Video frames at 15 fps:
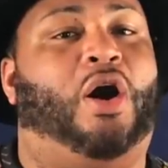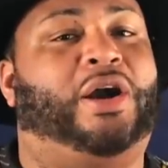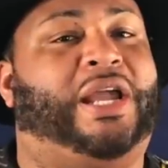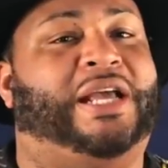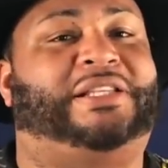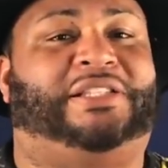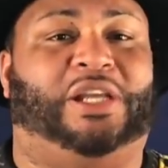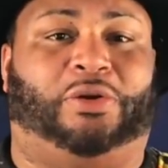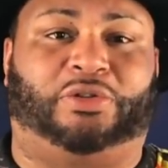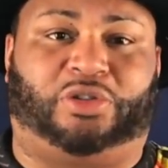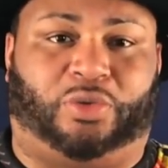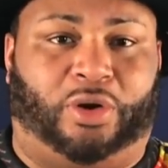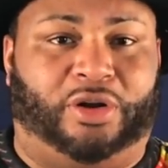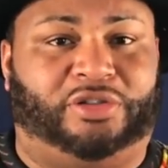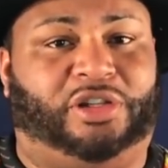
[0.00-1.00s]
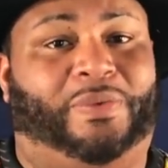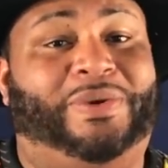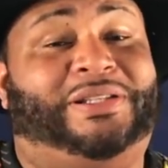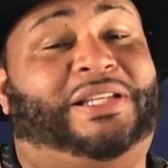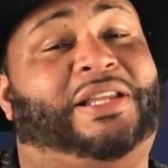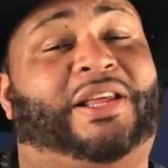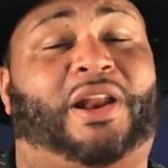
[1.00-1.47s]
Okay, Secret Squirrel, so
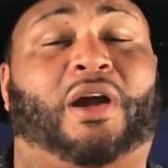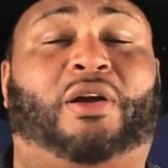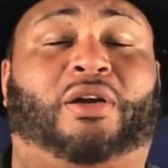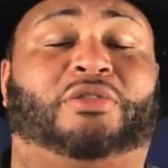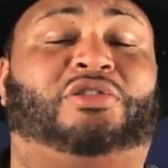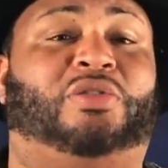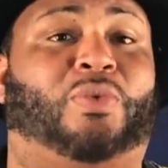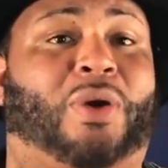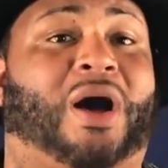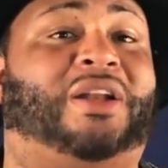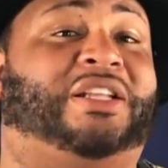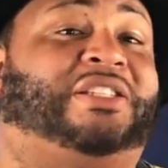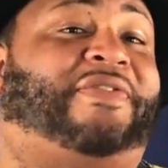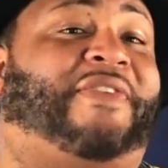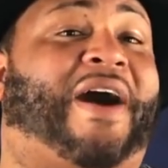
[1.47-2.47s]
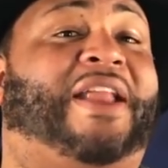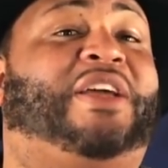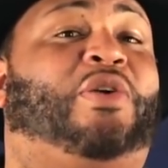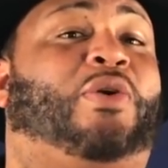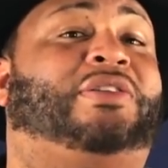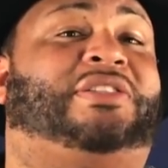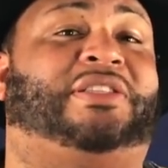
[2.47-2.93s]
we see that our girl Towanda is
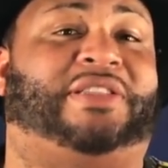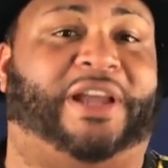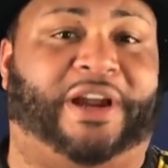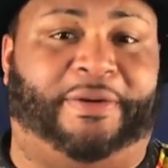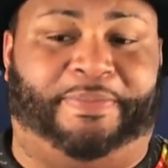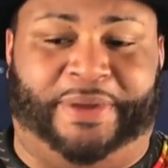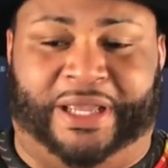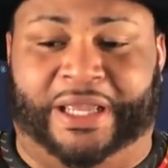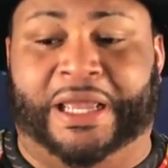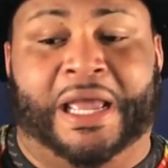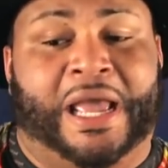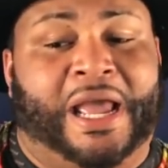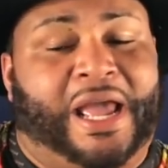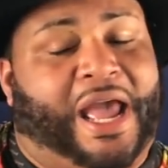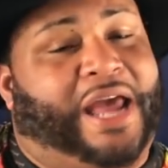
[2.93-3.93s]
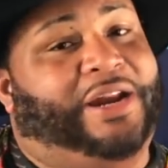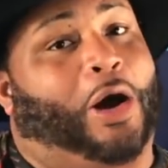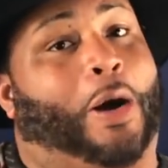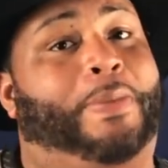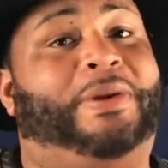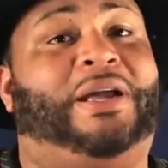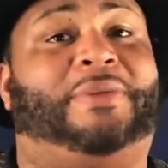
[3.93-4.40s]
finally going to therapy and
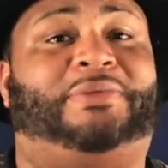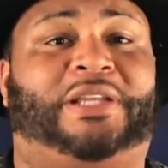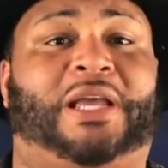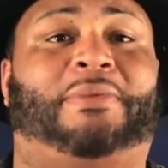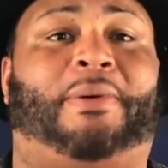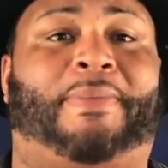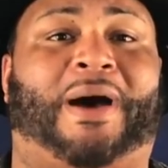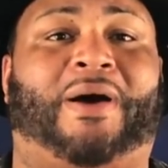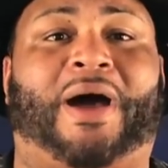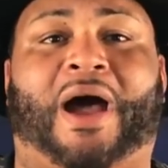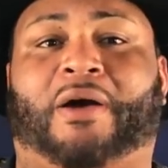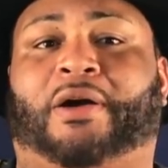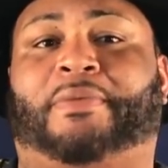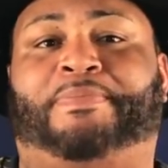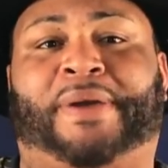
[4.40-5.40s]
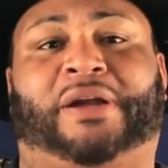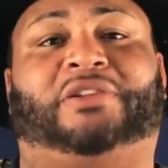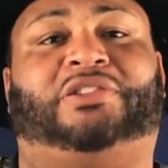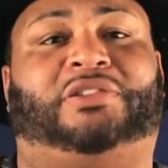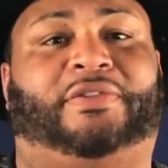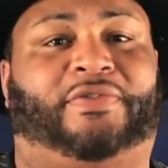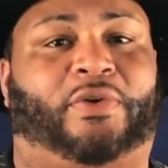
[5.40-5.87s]
opening up to him about how her
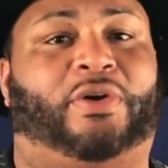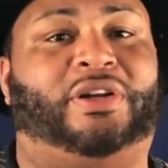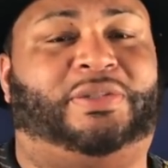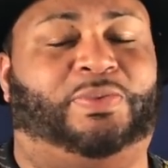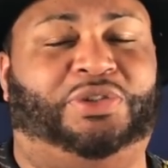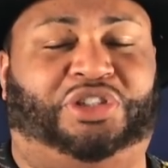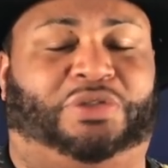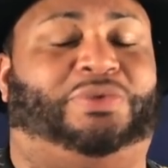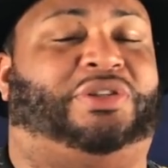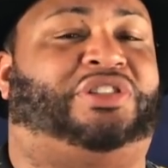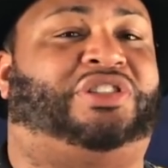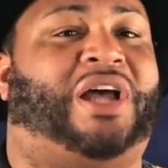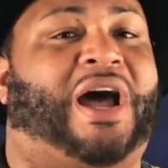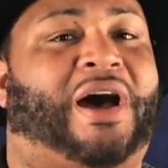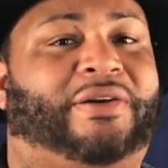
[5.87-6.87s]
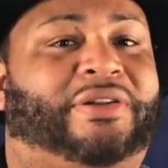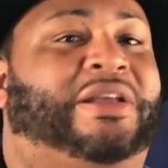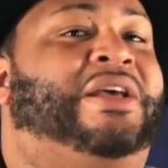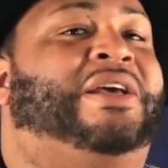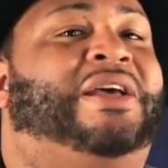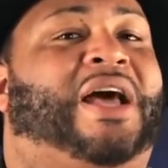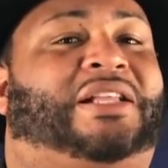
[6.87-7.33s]
parents' divorce when she was a child
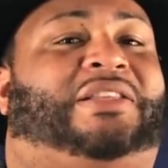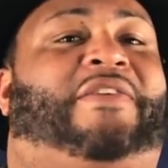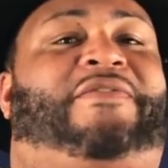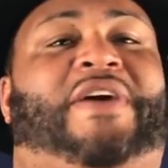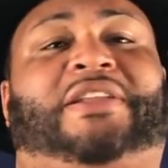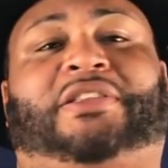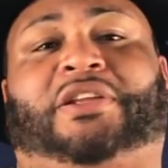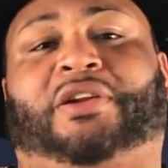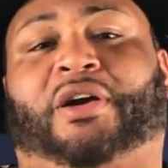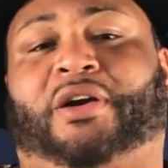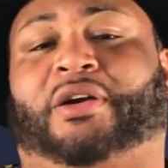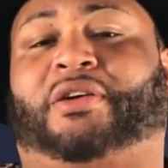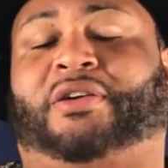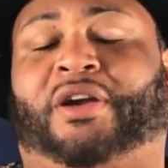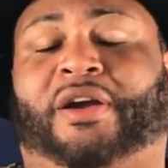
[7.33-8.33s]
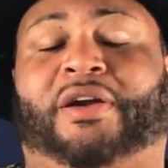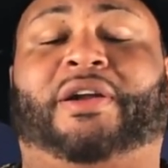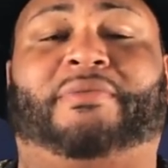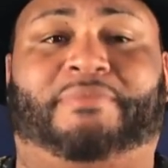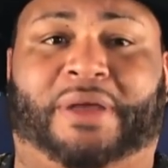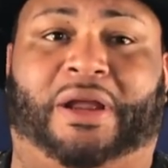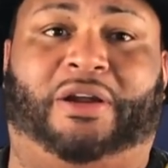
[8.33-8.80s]
has affected her
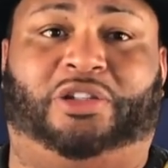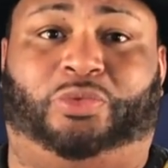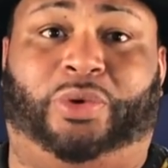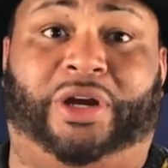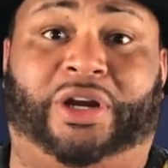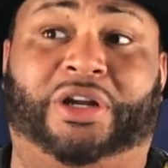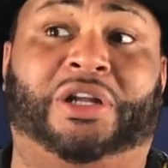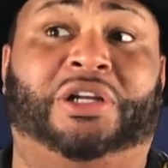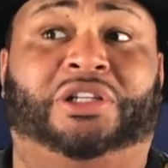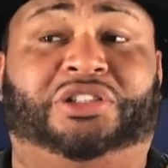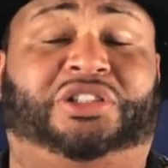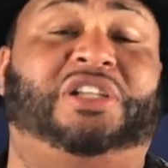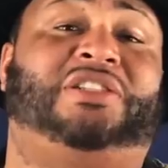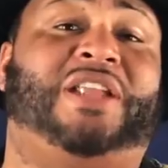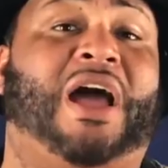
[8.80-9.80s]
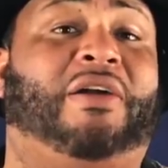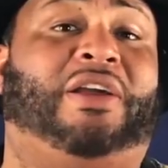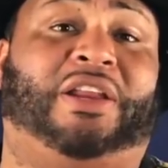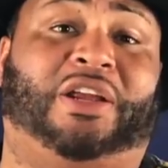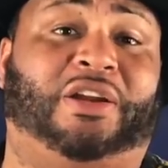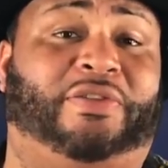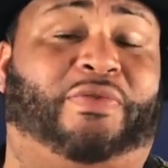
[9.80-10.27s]
current marriage where she's now
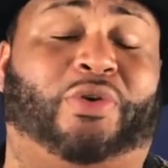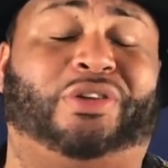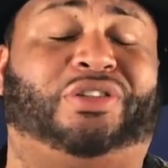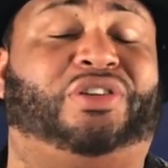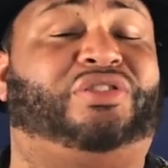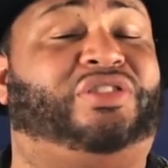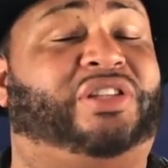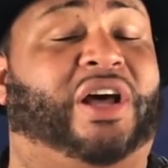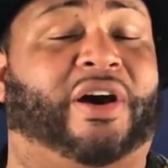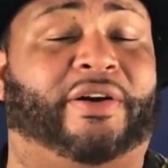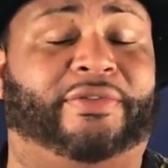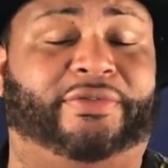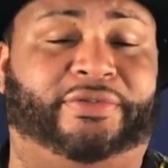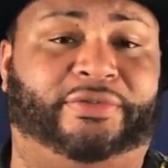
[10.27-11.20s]
getting a divorce herself.